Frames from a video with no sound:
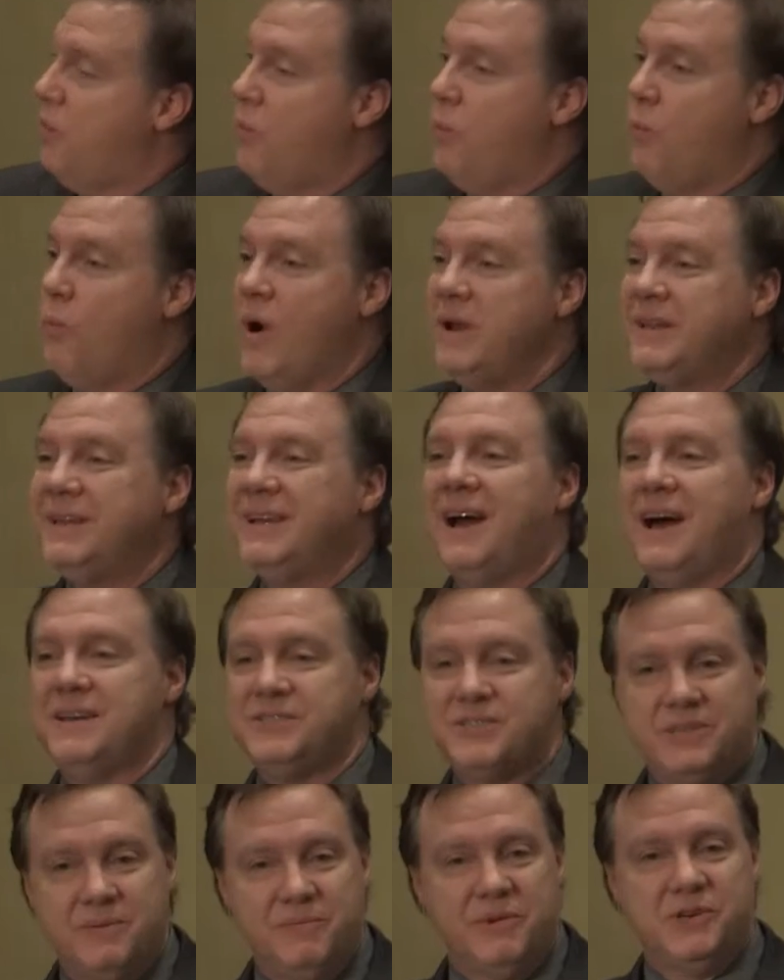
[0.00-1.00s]
What
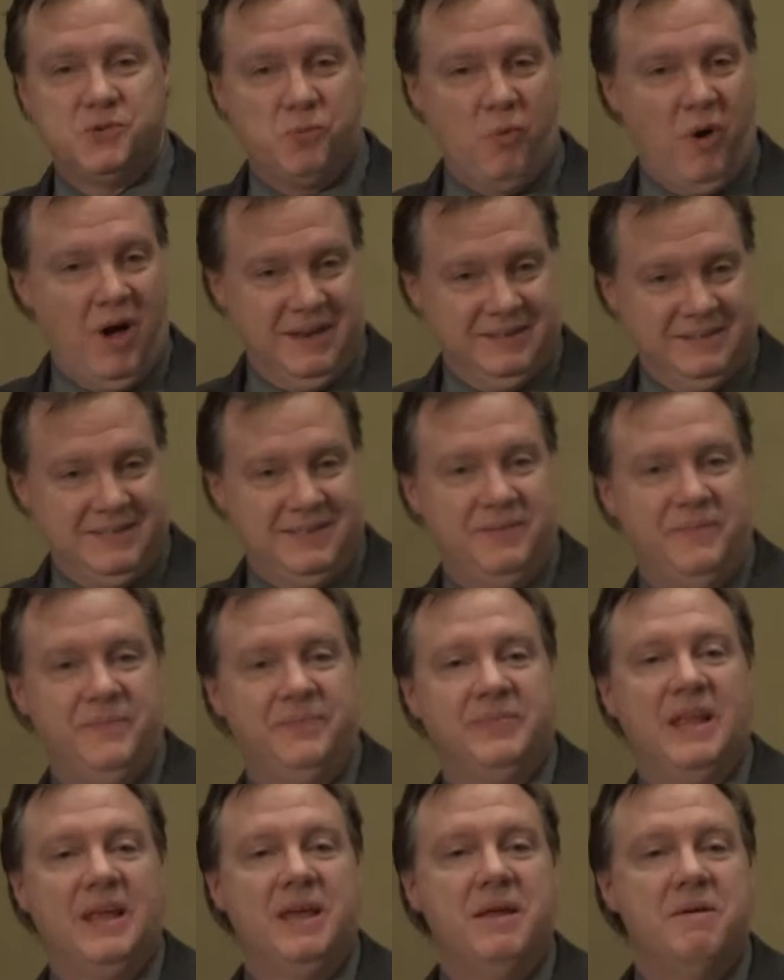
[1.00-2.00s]
customers want
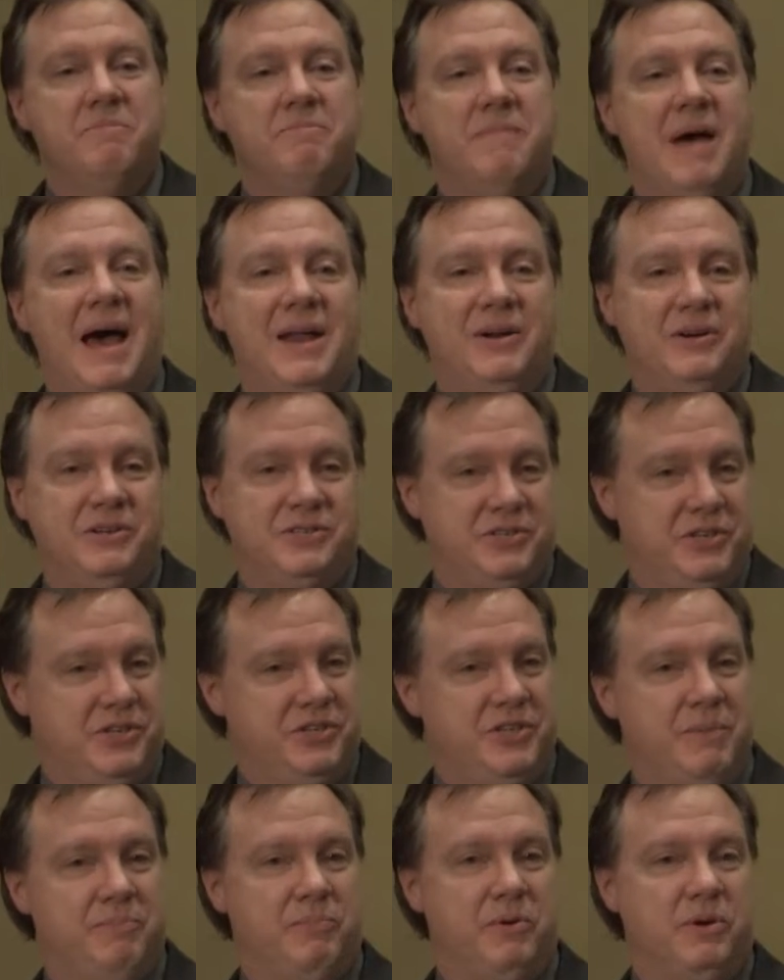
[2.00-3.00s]
matters to
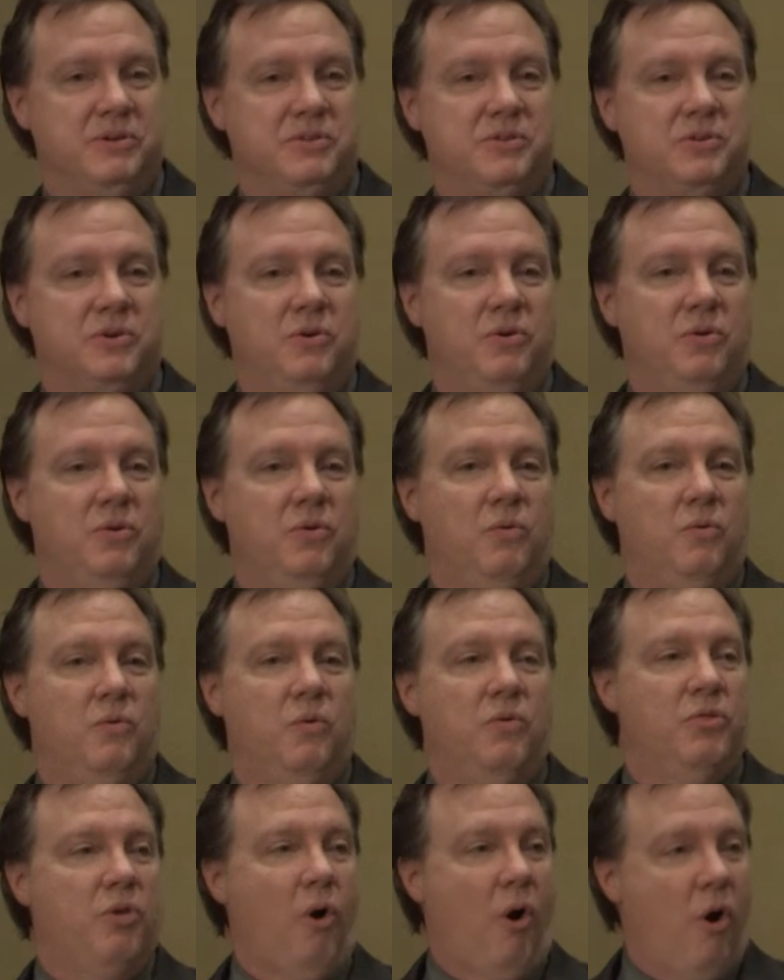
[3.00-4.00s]
shippers.
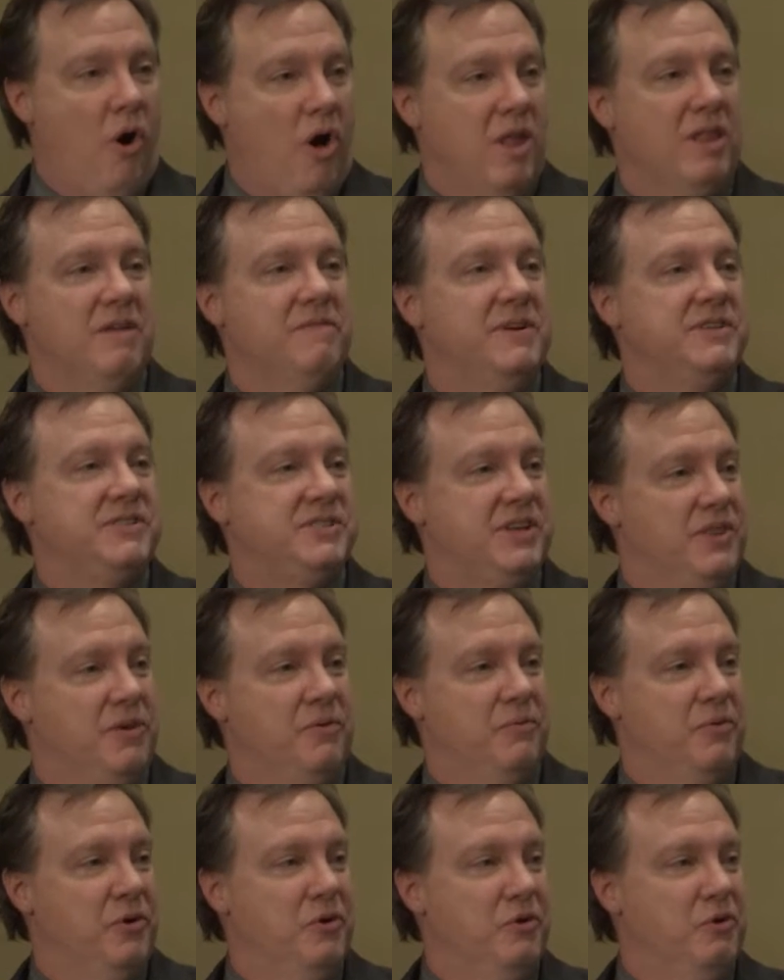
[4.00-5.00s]
All of us in
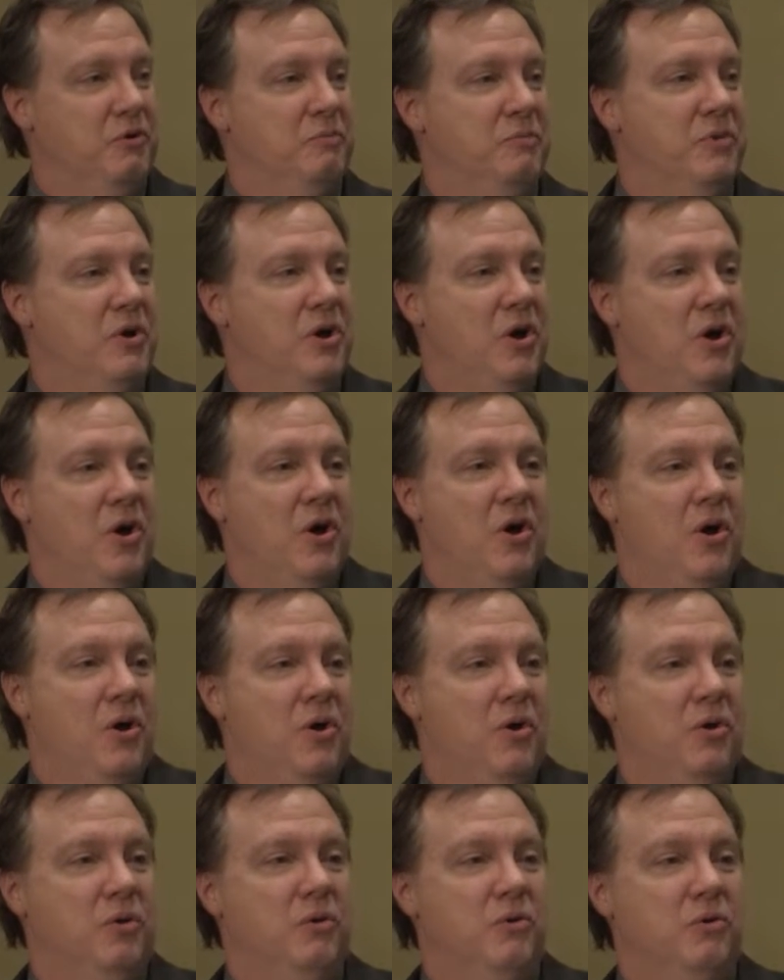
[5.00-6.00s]
the room
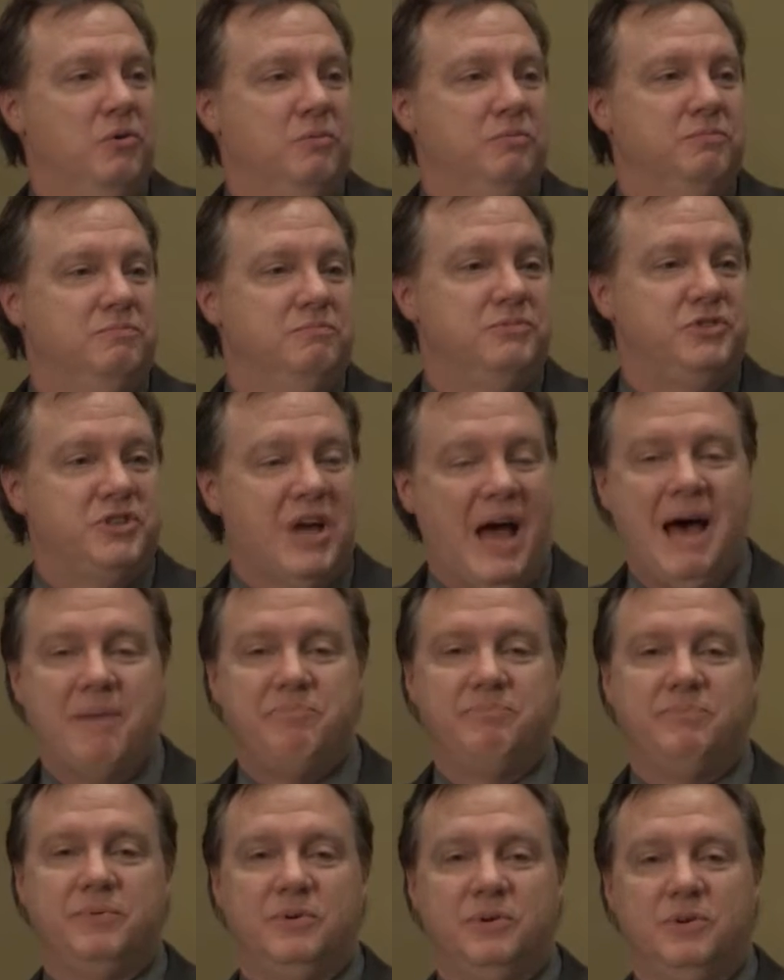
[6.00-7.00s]
who
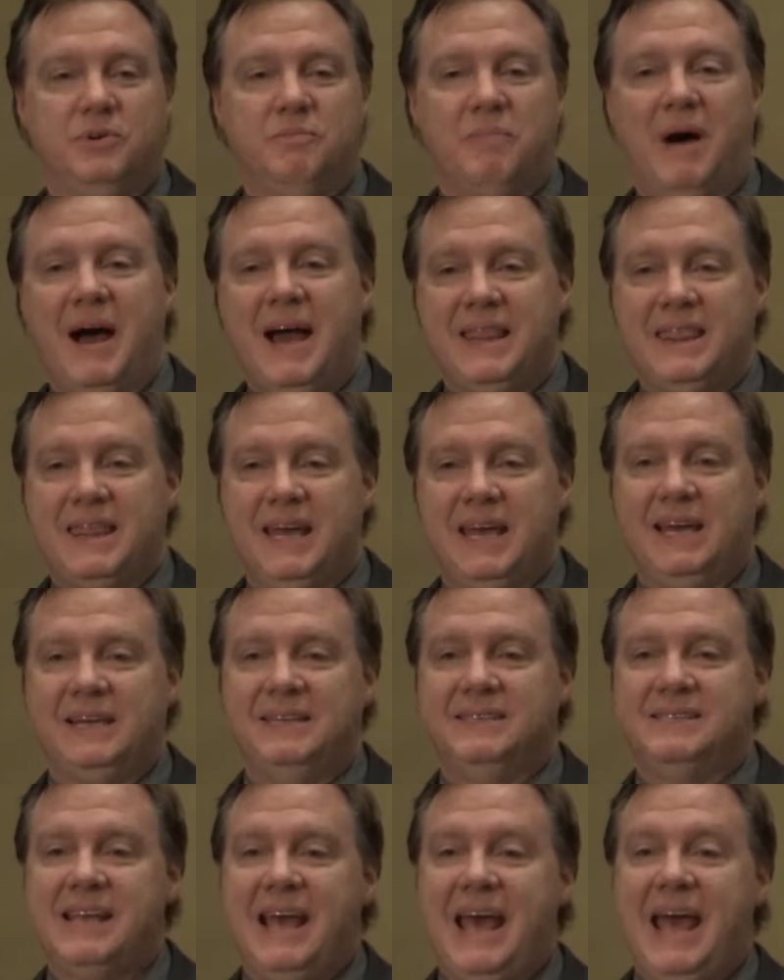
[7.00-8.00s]
shop, who buy
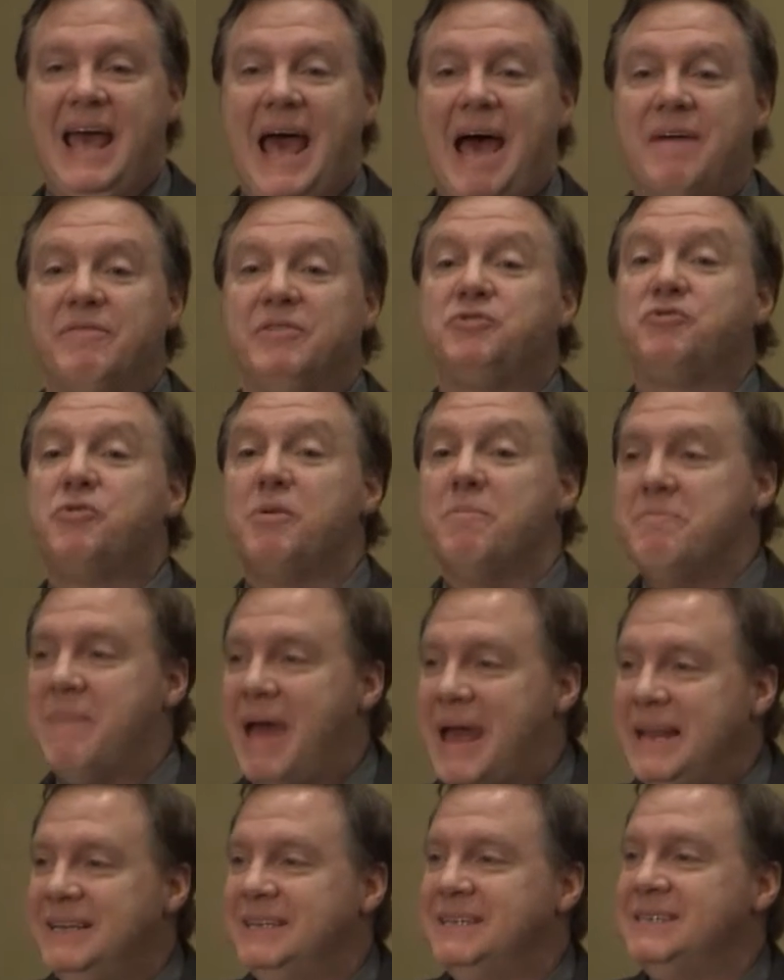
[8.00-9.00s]
things, have a
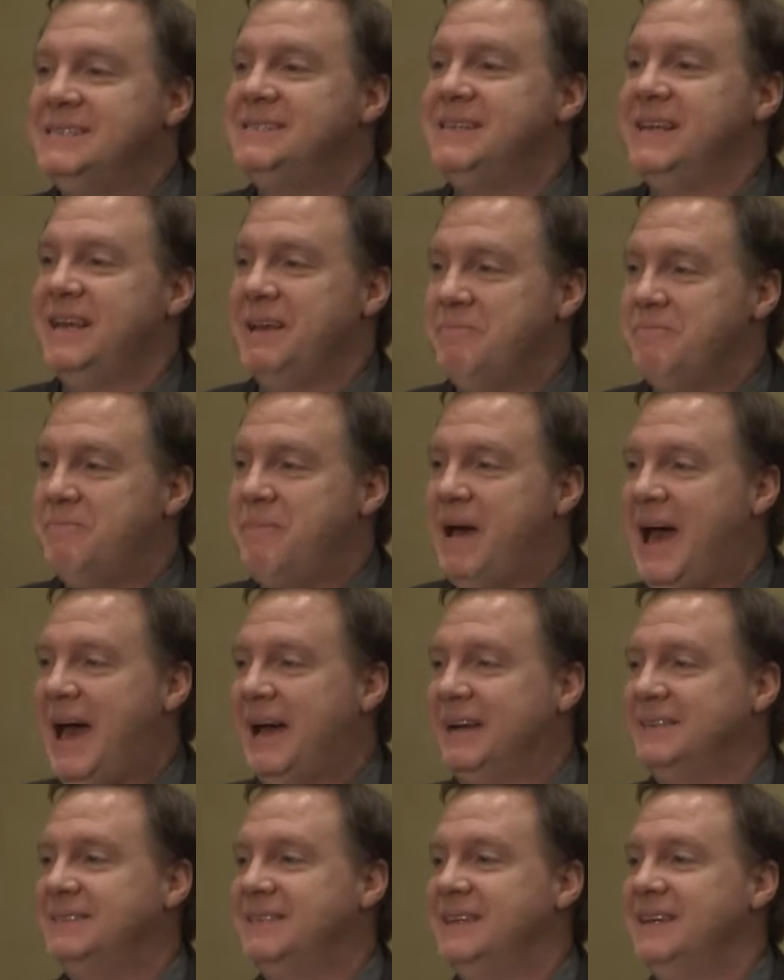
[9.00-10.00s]
tremendous
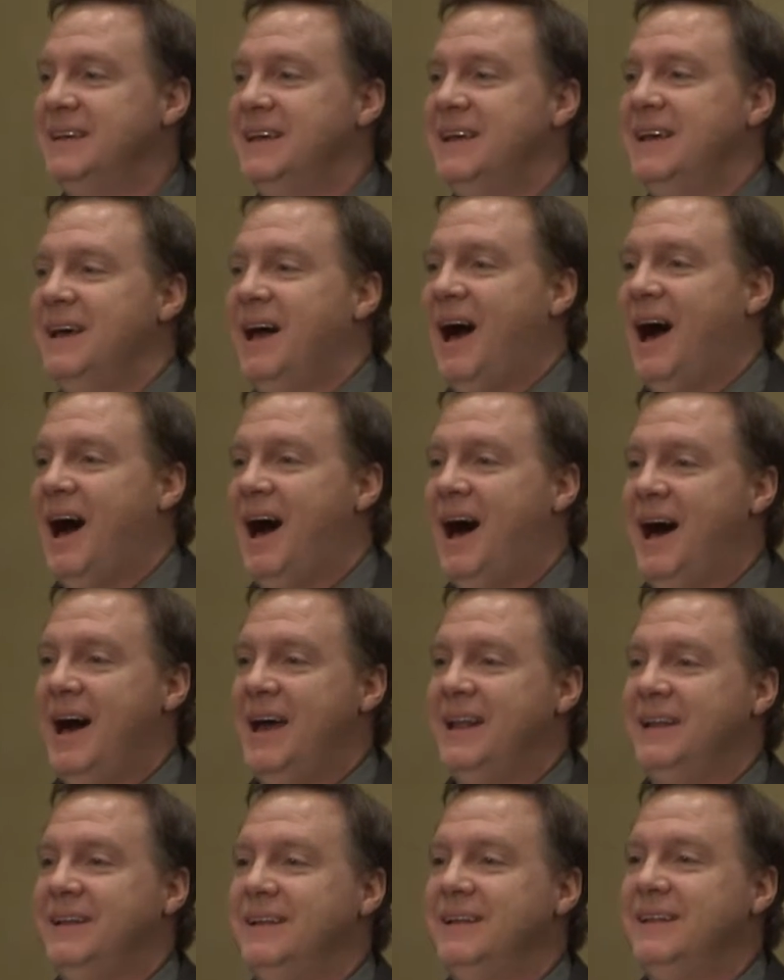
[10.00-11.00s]
impact
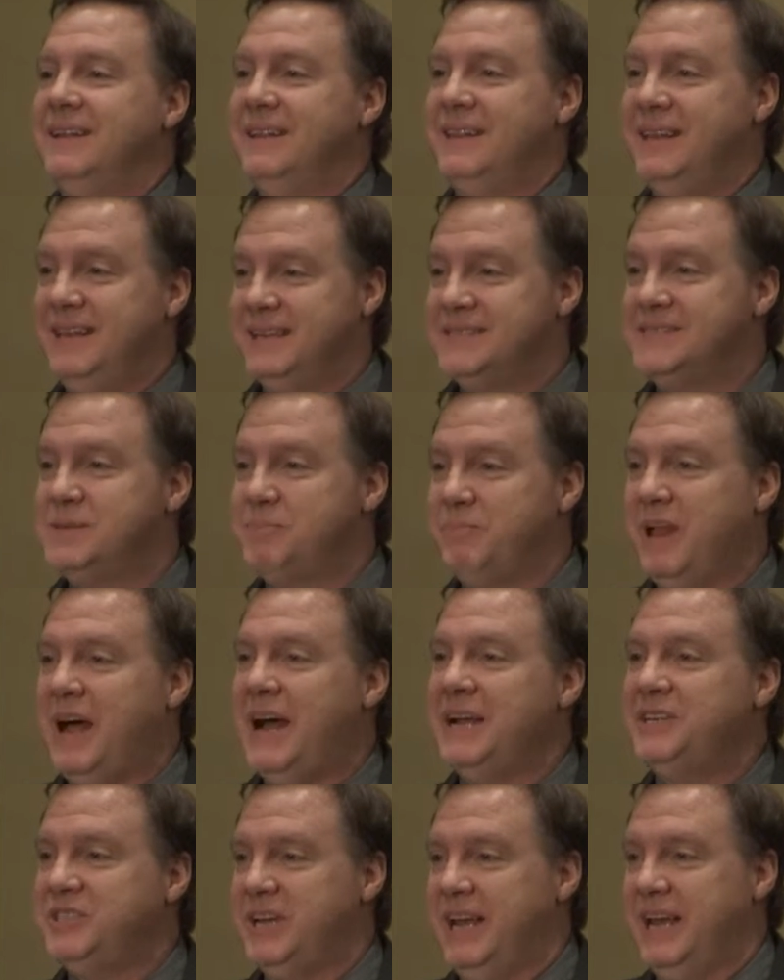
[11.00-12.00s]
on the
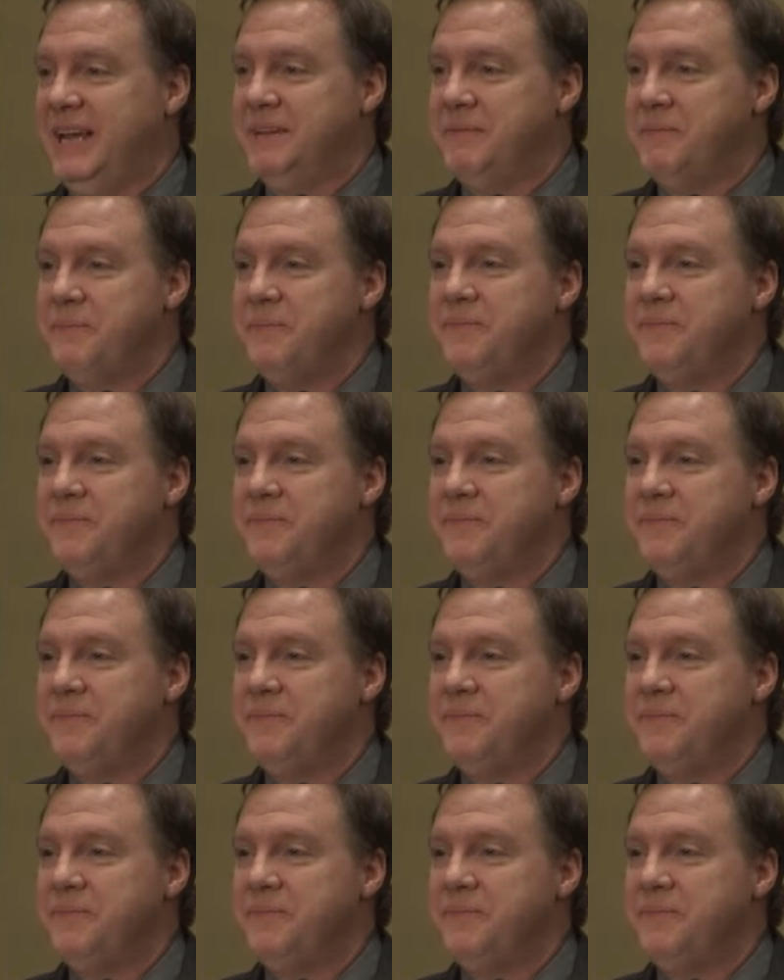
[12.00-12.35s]
supply chain.